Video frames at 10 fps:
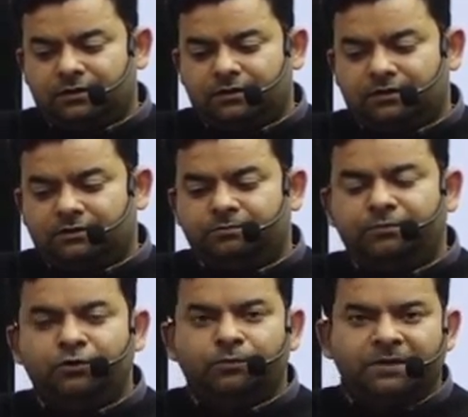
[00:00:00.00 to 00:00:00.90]

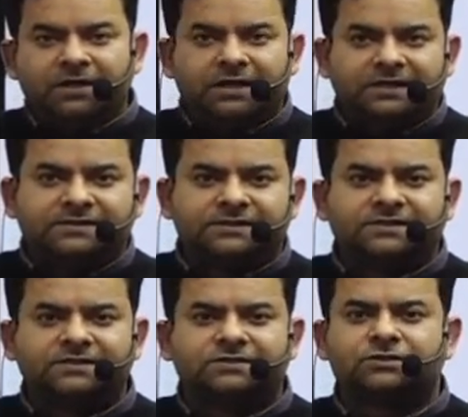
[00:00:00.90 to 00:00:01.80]
BOP crisis
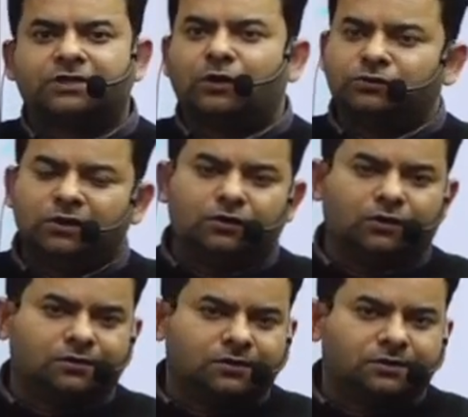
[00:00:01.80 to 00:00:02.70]
is round the
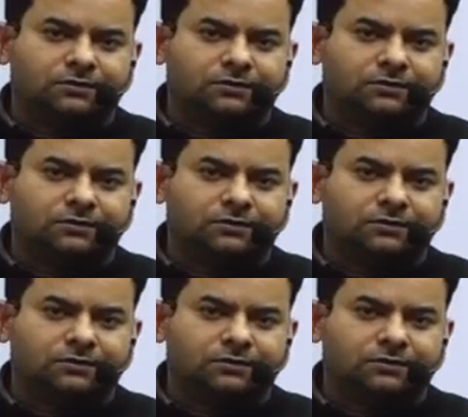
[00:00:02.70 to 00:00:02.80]
corner,